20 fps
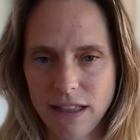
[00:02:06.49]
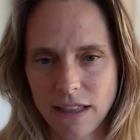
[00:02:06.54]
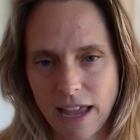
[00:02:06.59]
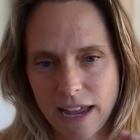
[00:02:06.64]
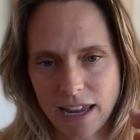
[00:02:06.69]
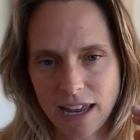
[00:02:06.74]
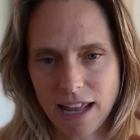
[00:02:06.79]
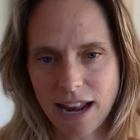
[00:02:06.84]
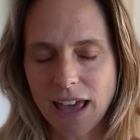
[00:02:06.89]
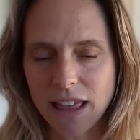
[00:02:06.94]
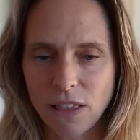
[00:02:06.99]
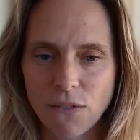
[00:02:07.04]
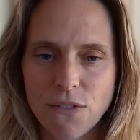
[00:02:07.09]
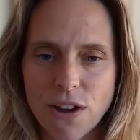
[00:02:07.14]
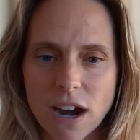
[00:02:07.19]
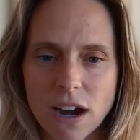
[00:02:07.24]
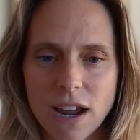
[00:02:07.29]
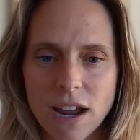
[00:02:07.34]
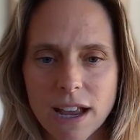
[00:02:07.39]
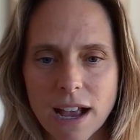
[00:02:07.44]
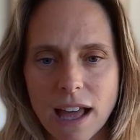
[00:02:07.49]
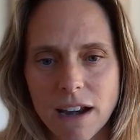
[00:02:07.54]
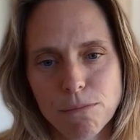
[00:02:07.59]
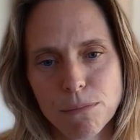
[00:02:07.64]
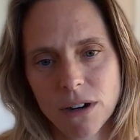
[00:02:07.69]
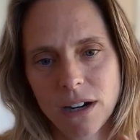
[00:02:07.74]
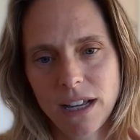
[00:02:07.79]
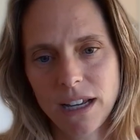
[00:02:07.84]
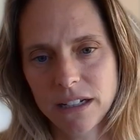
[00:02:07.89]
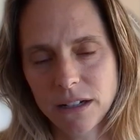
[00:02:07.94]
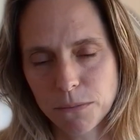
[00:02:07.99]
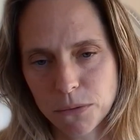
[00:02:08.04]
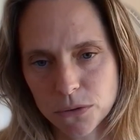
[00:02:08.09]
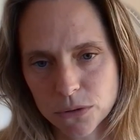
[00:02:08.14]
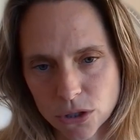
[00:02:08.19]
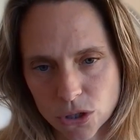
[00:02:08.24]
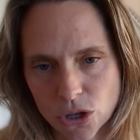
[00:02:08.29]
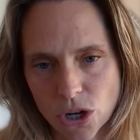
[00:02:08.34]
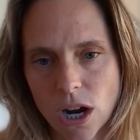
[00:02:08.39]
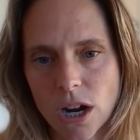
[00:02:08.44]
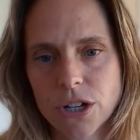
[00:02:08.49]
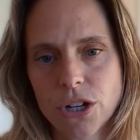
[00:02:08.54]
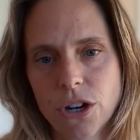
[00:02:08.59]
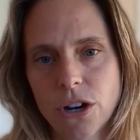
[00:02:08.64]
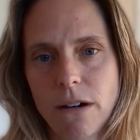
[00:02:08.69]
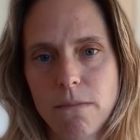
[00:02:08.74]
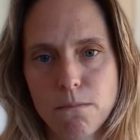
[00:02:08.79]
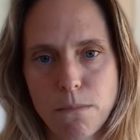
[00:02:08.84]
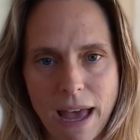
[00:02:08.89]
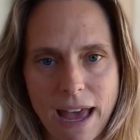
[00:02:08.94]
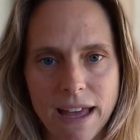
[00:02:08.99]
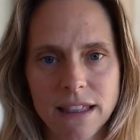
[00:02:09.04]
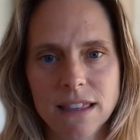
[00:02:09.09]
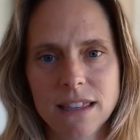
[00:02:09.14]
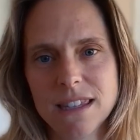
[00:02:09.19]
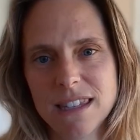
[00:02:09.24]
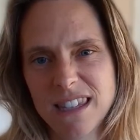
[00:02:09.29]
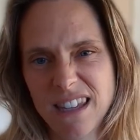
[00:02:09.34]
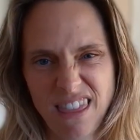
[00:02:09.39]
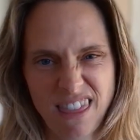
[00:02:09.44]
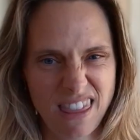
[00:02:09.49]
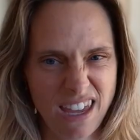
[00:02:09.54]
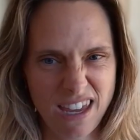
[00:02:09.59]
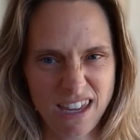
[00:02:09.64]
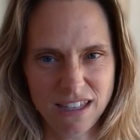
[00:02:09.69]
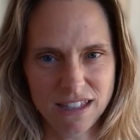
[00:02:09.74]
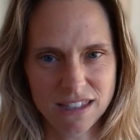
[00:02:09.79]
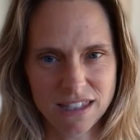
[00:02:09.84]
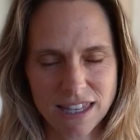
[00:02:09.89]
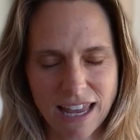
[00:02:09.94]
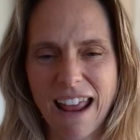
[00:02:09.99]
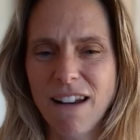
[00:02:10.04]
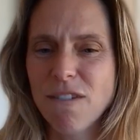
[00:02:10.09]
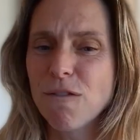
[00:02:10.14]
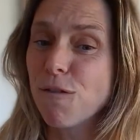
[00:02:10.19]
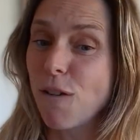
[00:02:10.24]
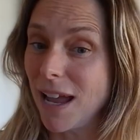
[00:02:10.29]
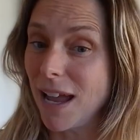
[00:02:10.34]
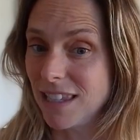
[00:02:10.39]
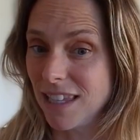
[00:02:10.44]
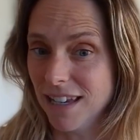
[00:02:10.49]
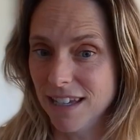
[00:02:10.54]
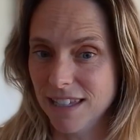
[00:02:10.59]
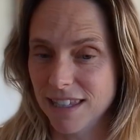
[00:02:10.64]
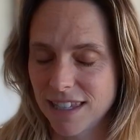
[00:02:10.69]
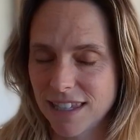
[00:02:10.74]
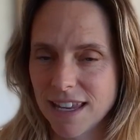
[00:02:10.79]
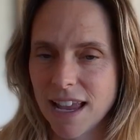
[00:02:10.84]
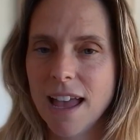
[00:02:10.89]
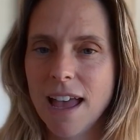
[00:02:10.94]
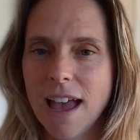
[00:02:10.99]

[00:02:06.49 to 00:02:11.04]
Like it has very kind of predictable structure and patterns and things and phrases.